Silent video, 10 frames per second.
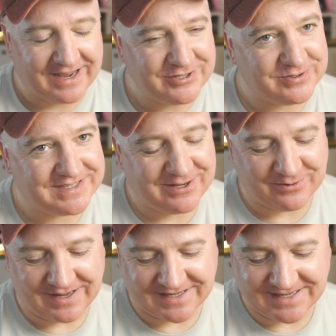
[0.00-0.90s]
i shall see you
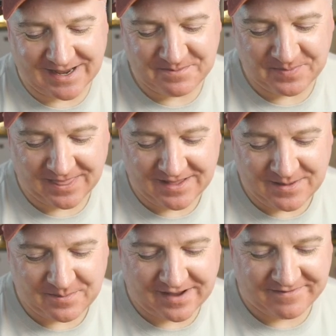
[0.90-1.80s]
all next time
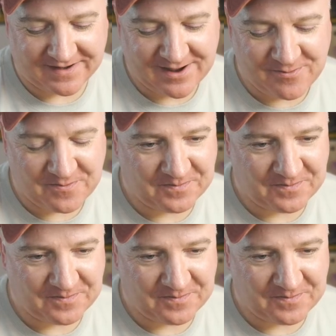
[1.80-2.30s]
bye for now